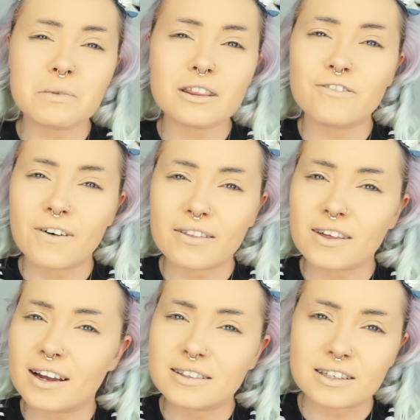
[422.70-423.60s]
me the fact
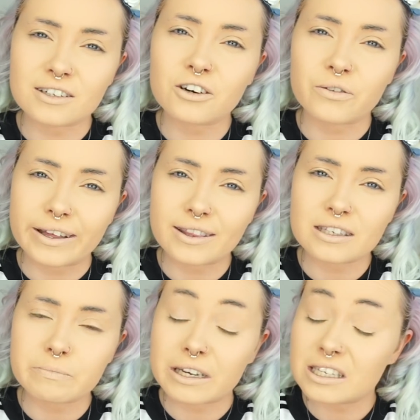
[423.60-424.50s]
that I didn't create
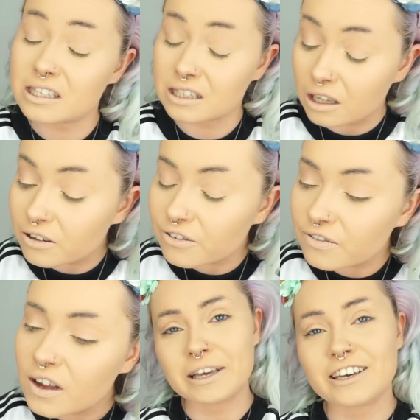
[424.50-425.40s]
this
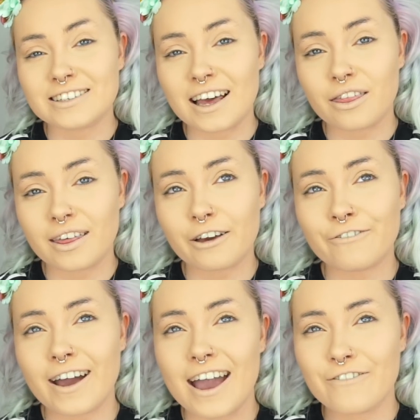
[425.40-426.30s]
myself, because I think if
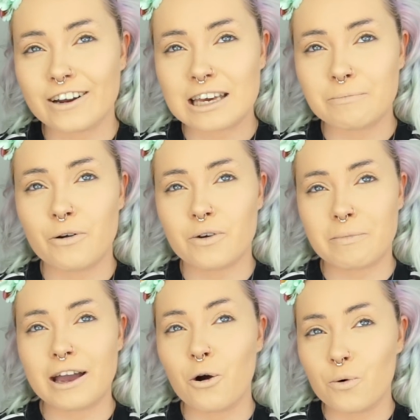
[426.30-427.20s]
I ever came out with
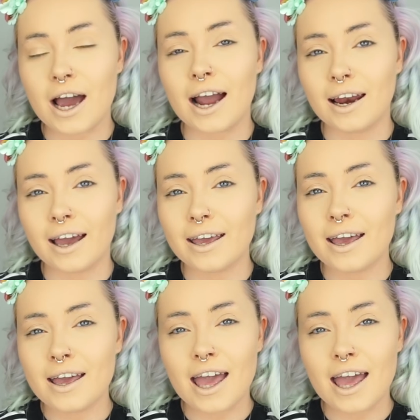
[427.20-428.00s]
my own highlight,